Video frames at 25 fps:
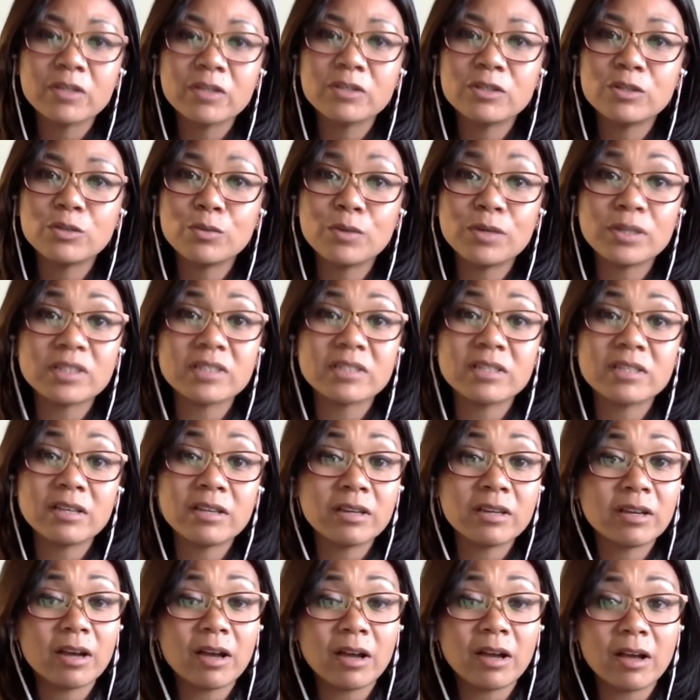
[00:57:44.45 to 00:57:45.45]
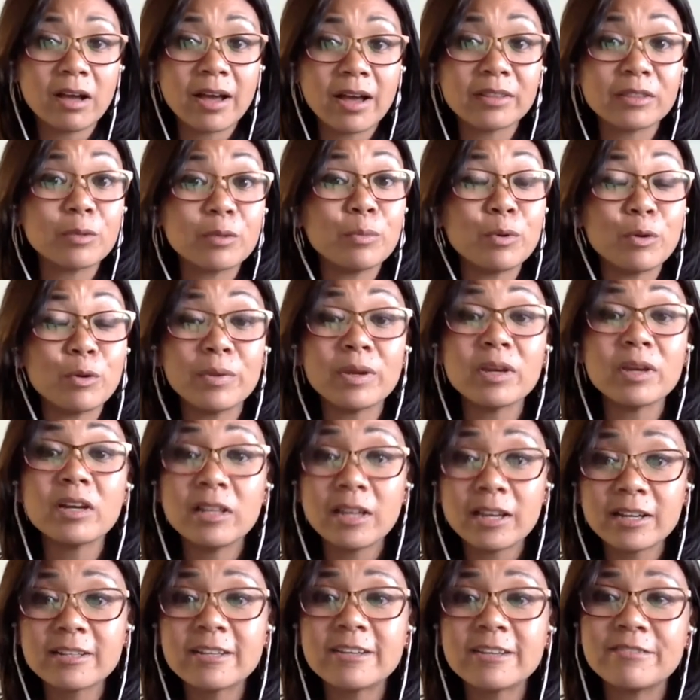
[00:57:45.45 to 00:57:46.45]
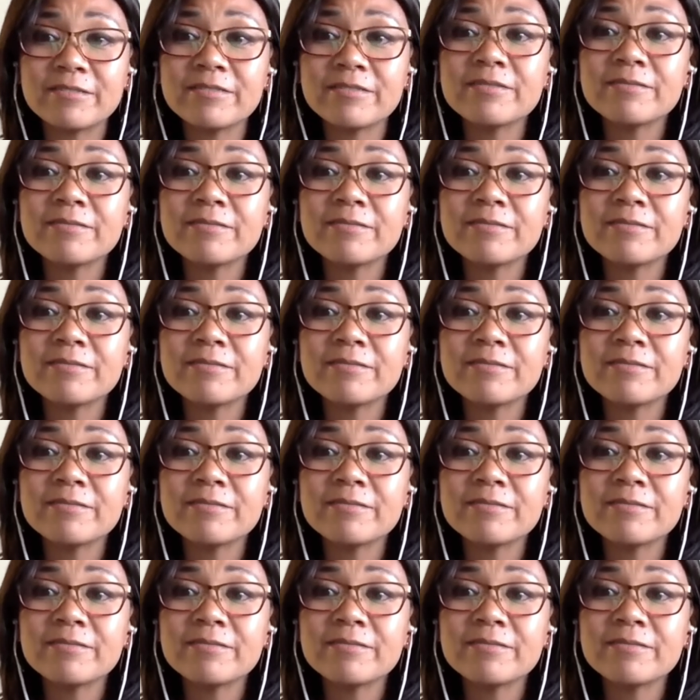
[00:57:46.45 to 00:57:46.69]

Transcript: to us at the Booming Collective.